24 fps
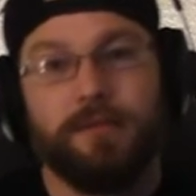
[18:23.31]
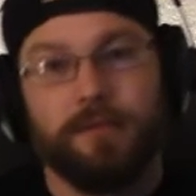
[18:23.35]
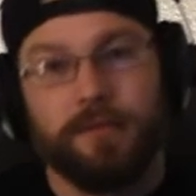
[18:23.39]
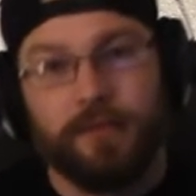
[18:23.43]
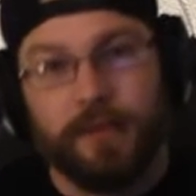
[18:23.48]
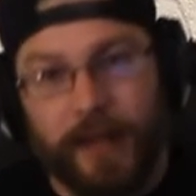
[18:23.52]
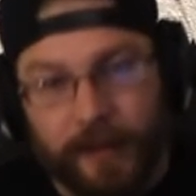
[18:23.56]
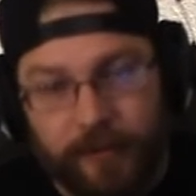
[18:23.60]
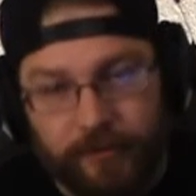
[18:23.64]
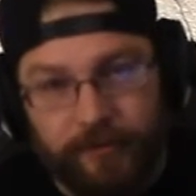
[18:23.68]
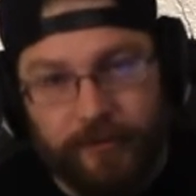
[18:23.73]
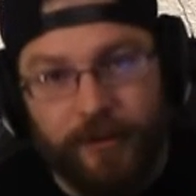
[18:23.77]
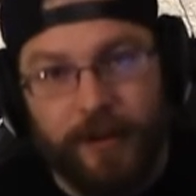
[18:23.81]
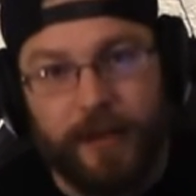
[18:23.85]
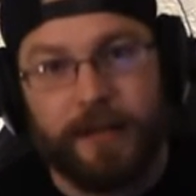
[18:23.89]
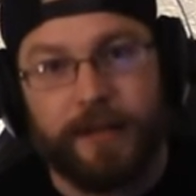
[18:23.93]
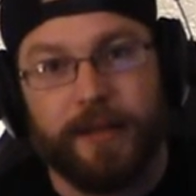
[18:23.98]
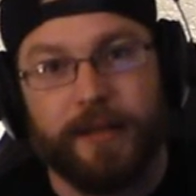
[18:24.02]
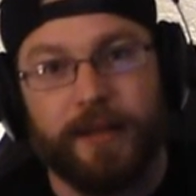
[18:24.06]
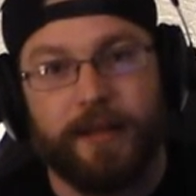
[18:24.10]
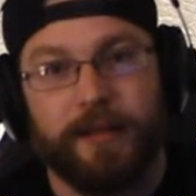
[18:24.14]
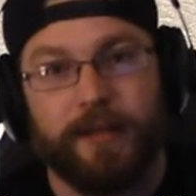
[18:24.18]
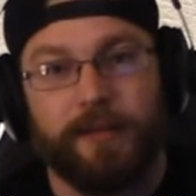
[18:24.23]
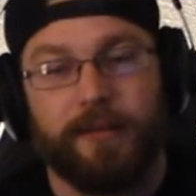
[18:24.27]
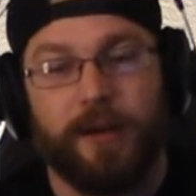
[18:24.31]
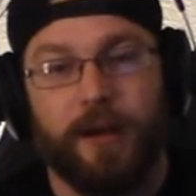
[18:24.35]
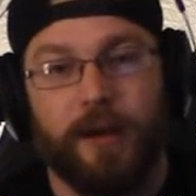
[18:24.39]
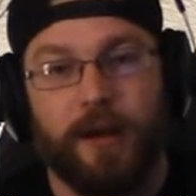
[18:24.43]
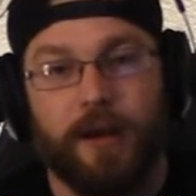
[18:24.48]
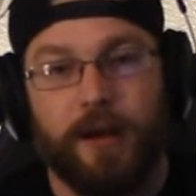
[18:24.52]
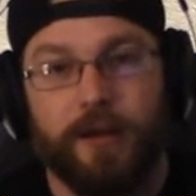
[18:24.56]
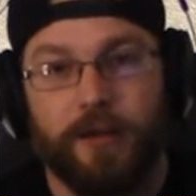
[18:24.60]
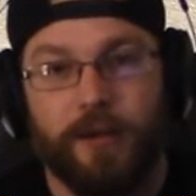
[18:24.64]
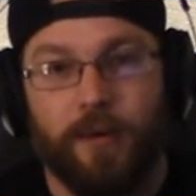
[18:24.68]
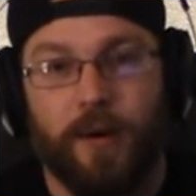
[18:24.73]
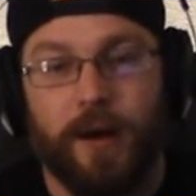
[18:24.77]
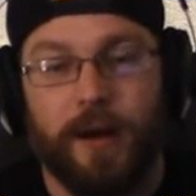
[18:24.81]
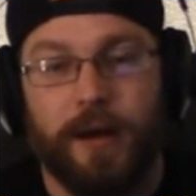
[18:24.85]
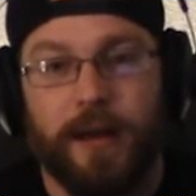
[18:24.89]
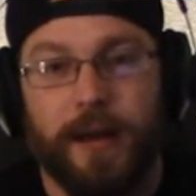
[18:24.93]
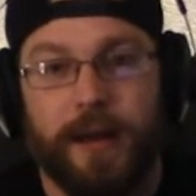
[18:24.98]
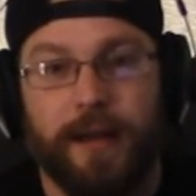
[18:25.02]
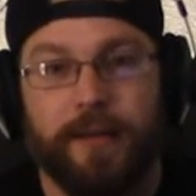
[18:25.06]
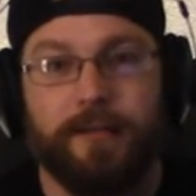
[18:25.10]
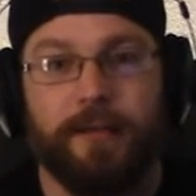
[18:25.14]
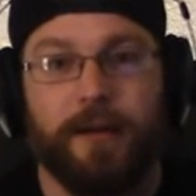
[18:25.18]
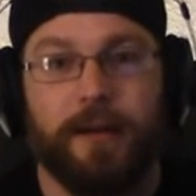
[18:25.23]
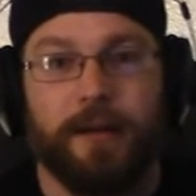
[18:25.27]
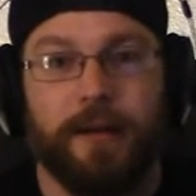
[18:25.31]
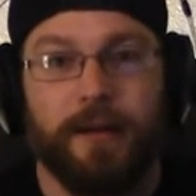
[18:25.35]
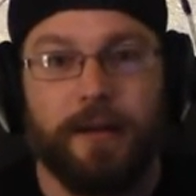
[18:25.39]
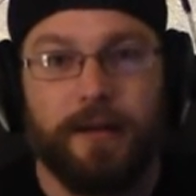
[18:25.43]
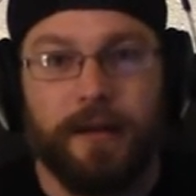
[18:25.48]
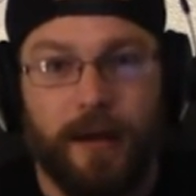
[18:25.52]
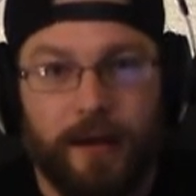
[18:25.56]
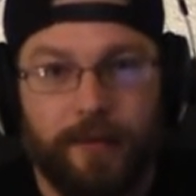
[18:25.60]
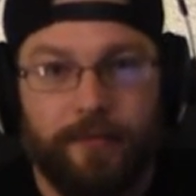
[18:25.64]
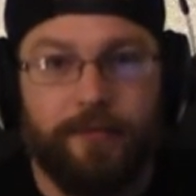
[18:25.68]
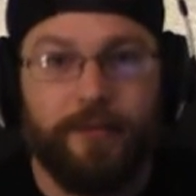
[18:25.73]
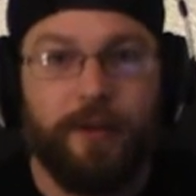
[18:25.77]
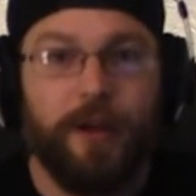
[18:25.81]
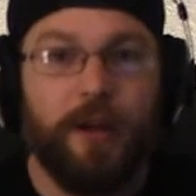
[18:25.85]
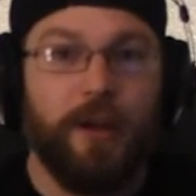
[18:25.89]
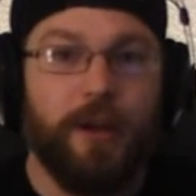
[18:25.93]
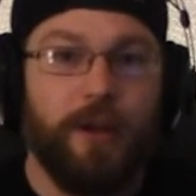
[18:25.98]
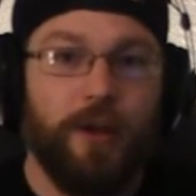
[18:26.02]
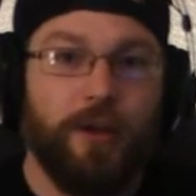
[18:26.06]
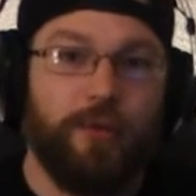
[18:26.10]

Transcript: that fucking uh, Joanna had done enough.